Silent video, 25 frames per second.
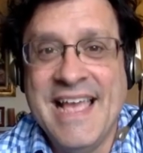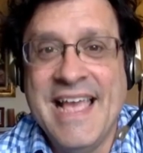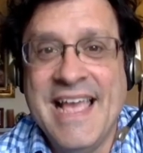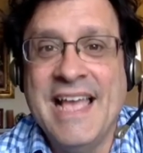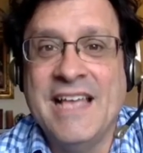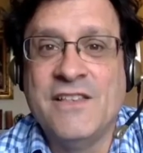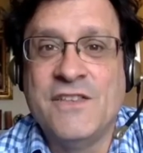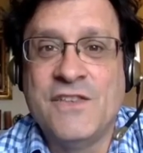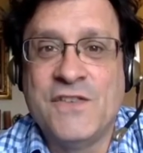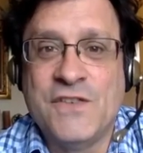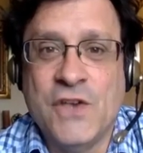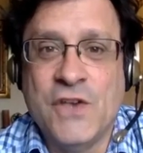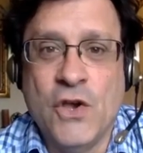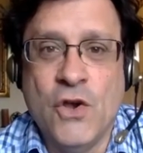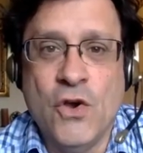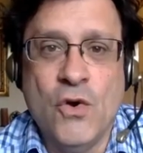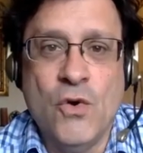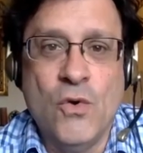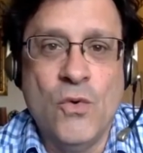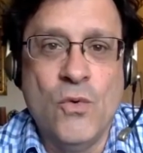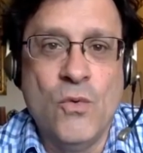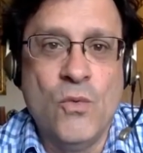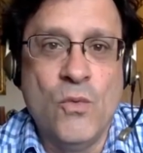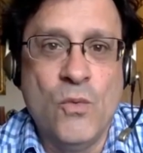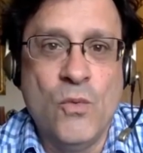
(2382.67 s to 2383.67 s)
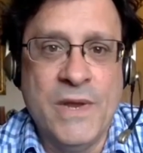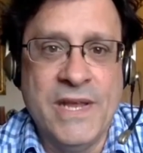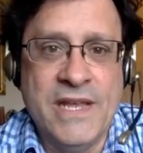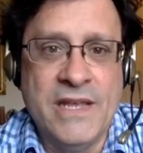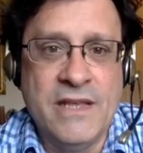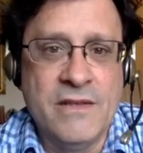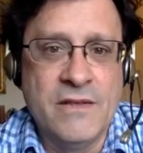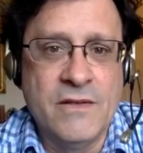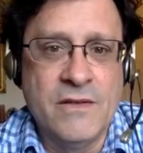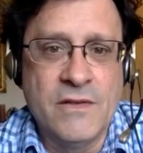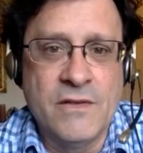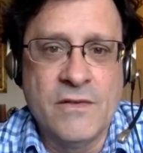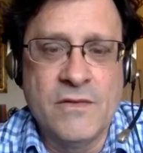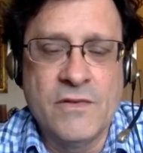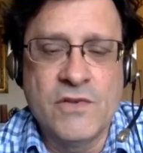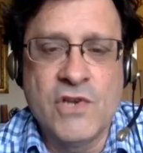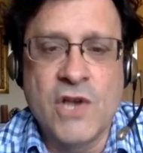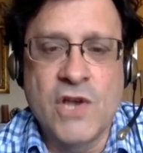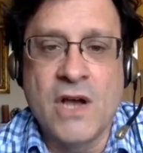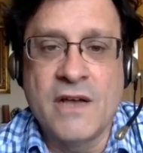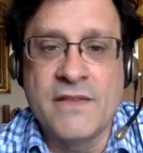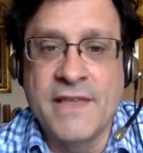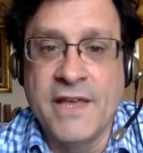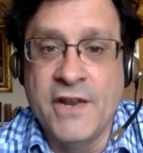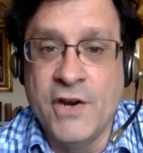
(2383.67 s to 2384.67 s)
And so we
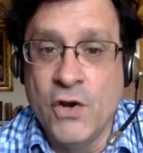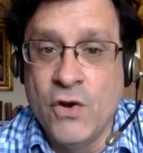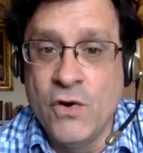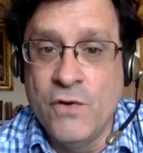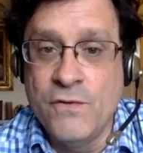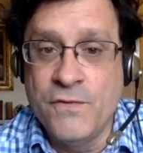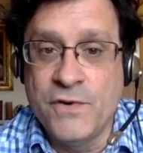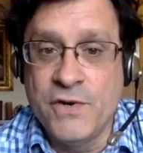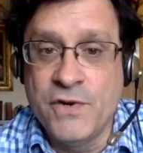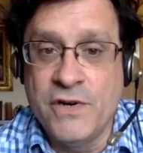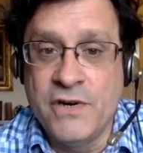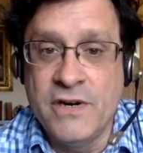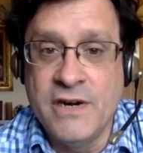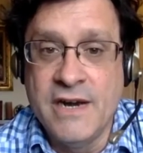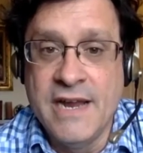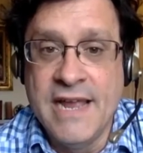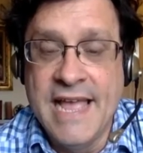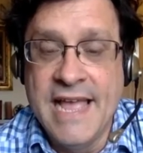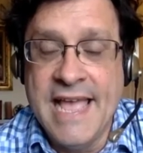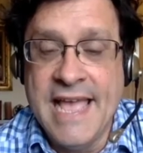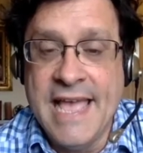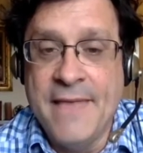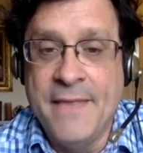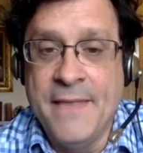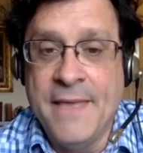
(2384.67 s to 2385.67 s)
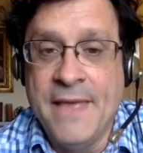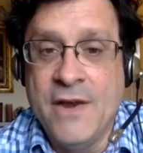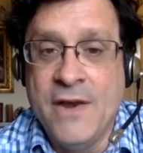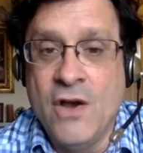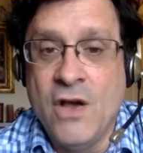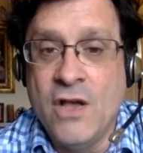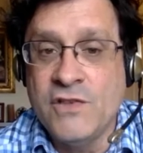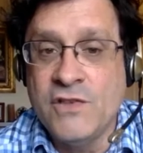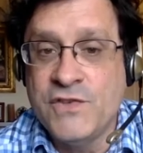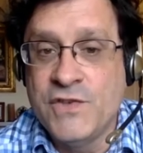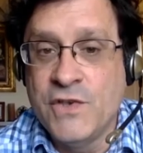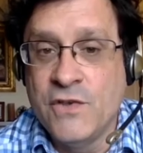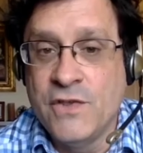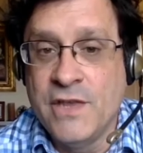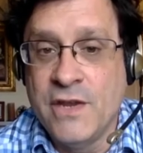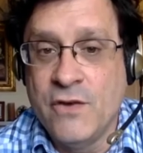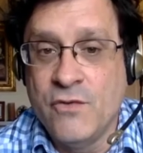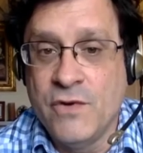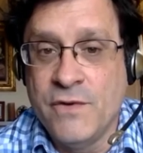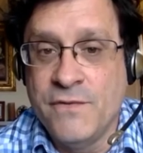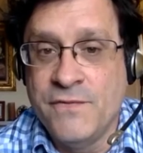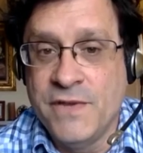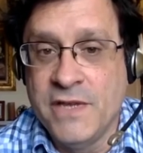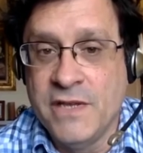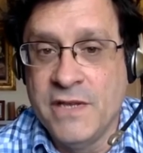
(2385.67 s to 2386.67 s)
talked that over. And then also, they
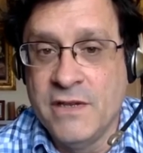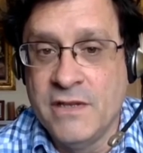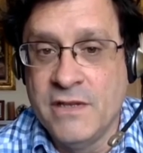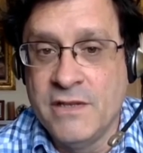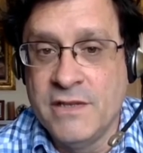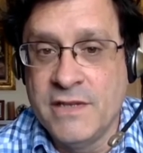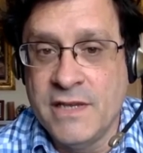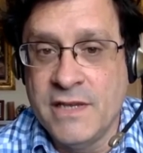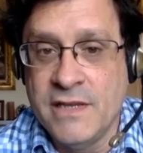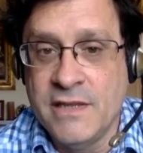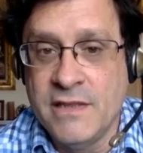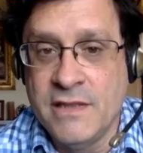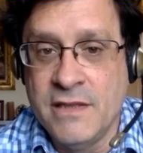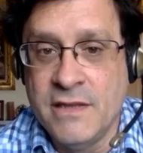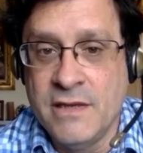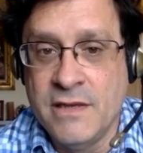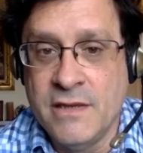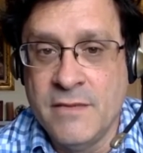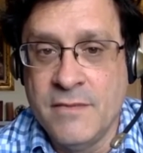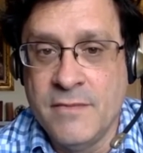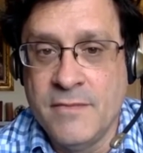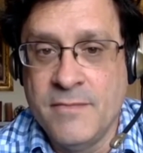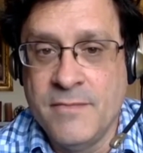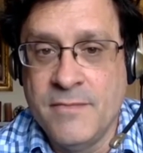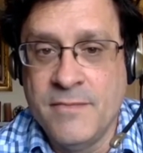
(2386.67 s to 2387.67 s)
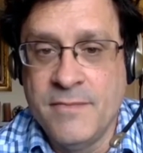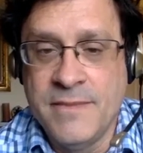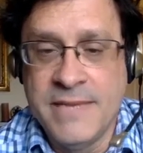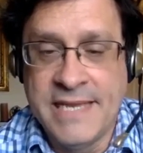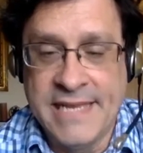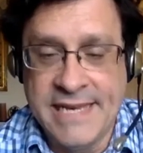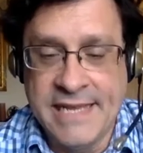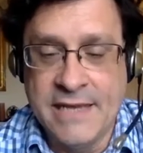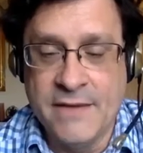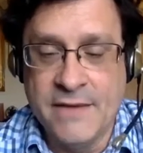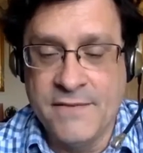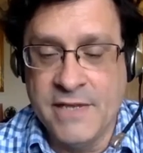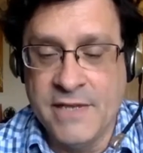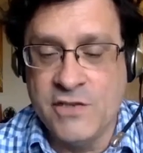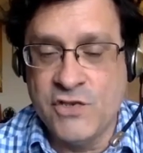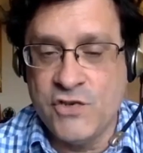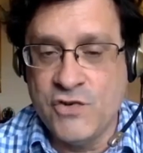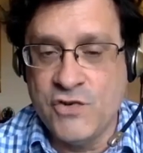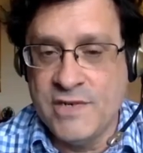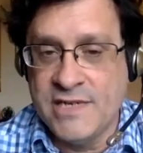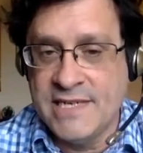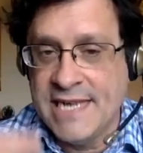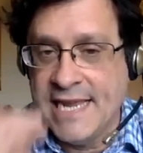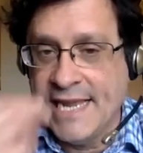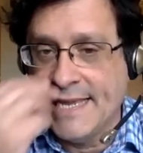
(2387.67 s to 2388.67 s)
revealed in the beginning of
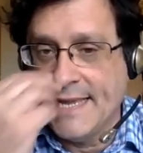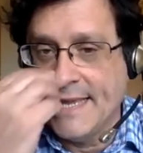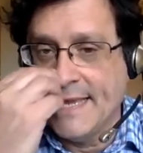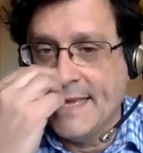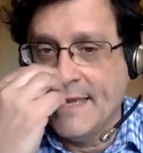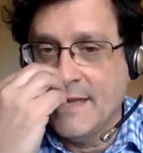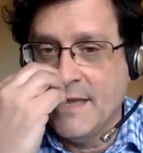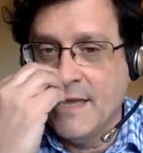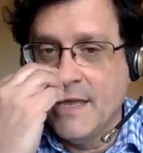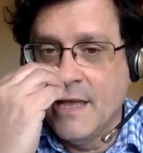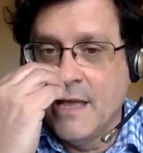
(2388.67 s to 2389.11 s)
history taking